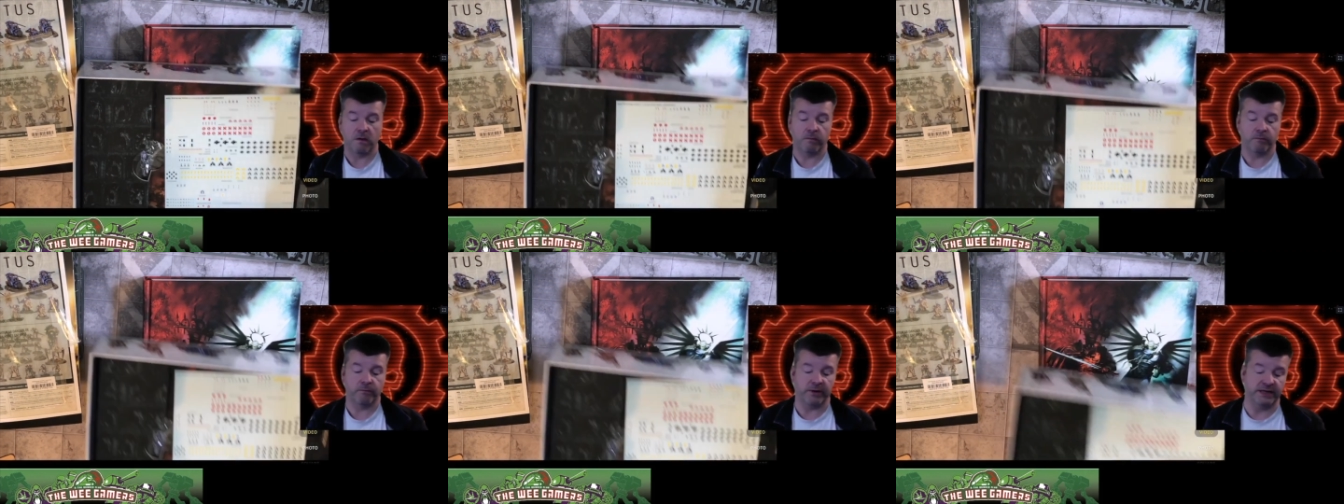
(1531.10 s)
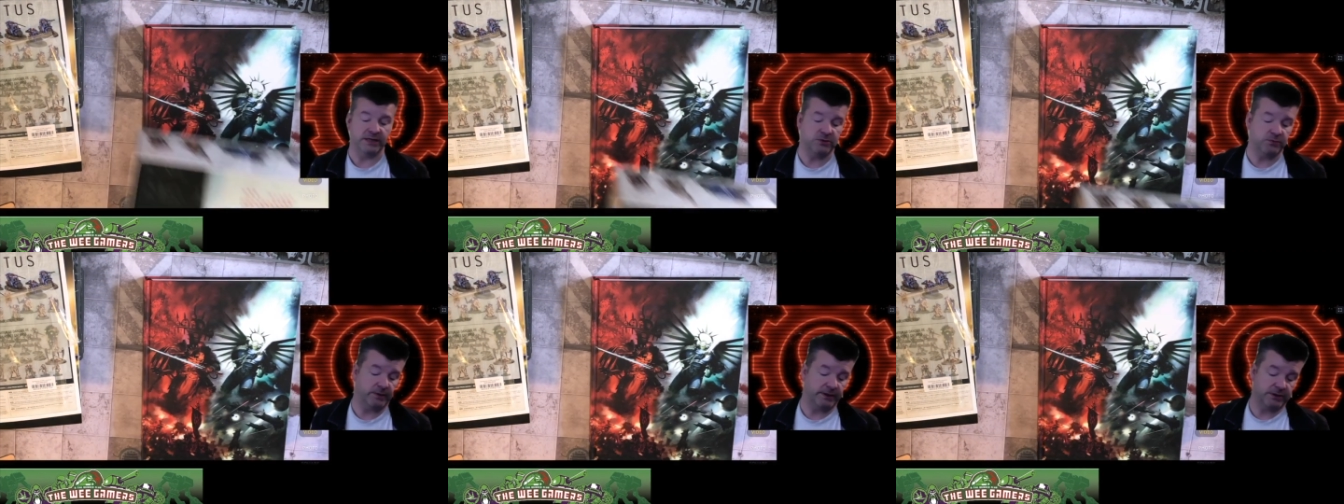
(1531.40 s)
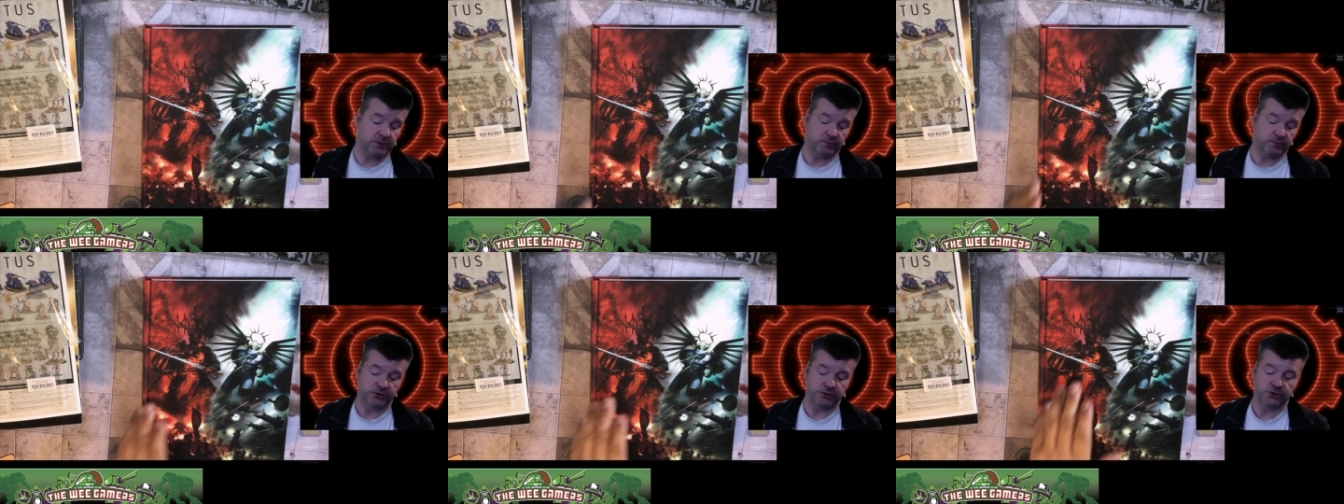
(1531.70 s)

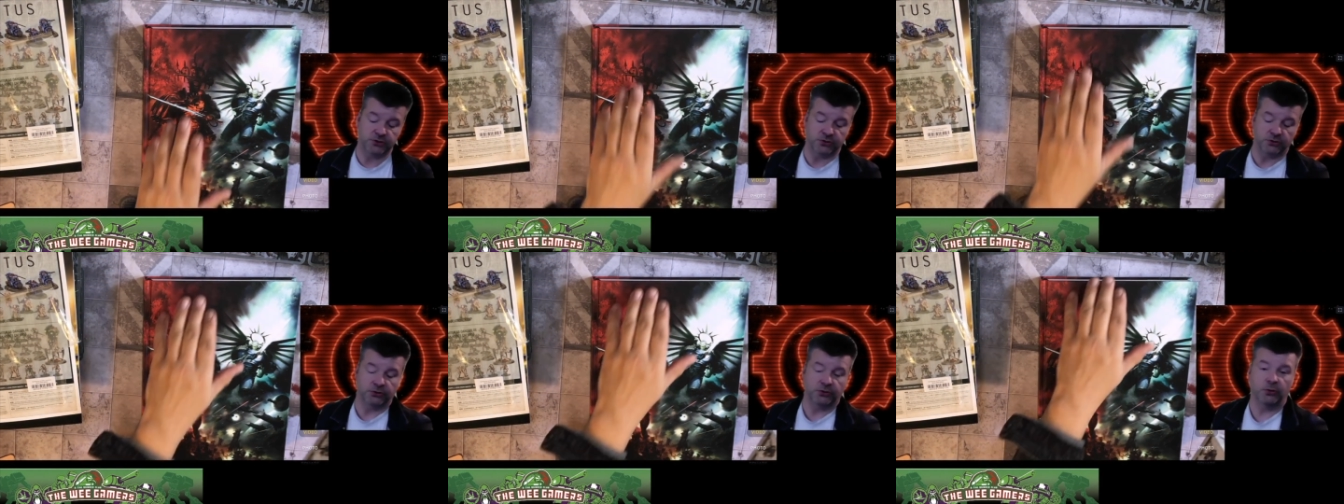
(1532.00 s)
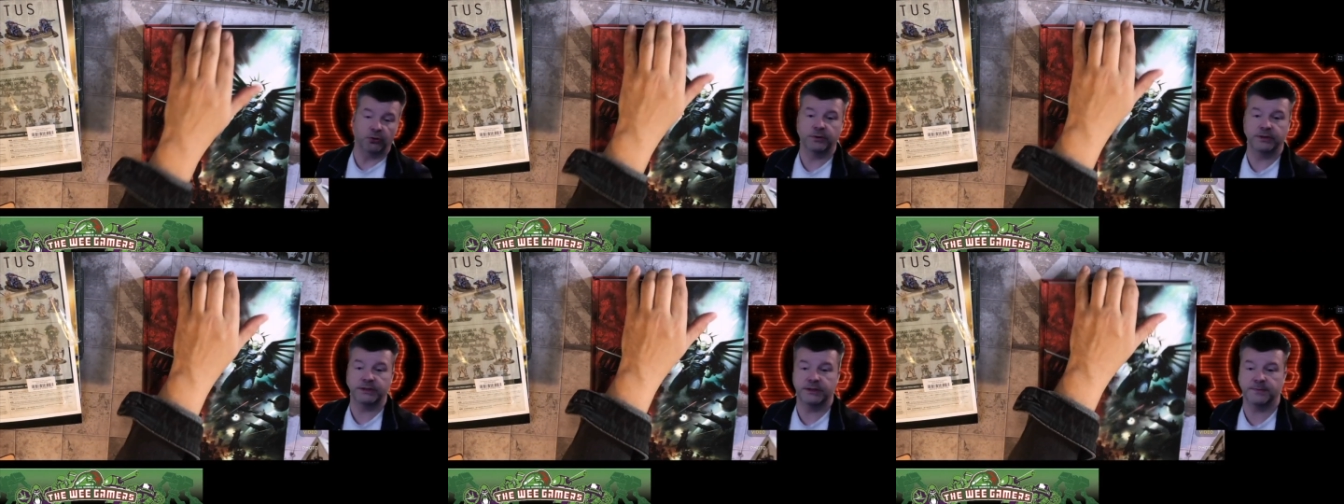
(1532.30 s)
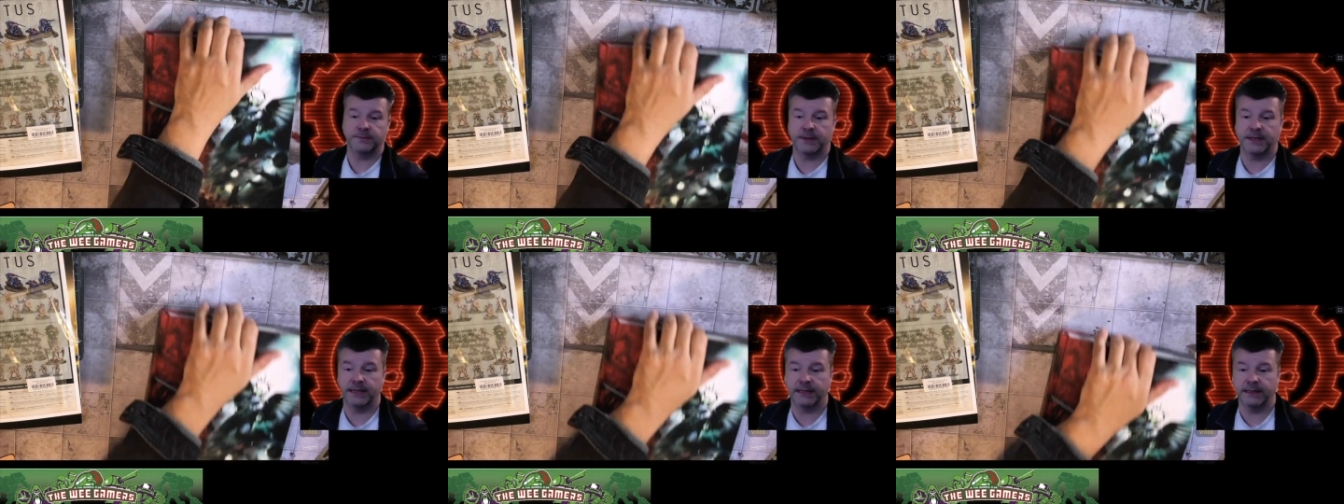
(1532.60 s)
Price-wise, well, you all know what you
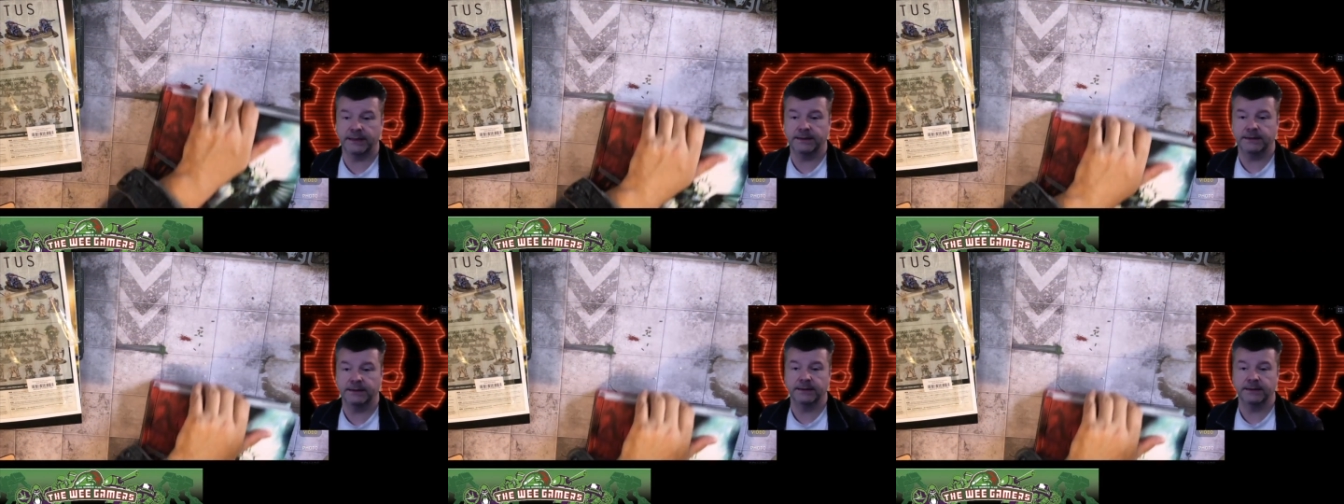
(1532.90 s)
paid.